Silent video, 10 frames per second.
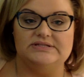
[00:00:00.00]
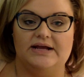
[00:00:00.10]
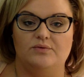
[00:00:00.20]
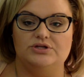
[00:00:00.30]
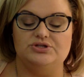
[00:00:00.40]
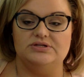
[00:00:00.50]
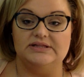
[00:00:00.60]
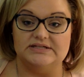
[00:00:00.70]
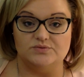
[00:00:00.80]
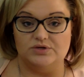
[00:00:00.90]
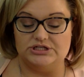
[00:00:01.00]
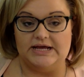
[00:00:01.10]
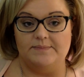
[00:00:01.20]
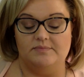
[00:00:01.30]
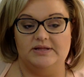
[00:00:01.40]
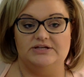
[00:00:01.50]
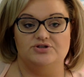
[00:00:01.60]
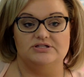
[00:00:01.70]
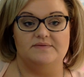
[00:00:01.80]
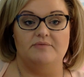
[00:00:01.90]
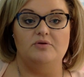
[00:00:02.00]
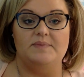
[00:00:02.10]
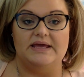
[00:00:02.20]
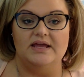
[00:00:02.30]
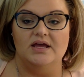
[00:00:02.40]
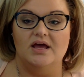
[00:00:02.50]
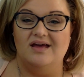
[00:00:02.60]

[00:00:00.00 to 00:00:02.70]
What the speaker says: and I want you to list which type of plagiarism it would be.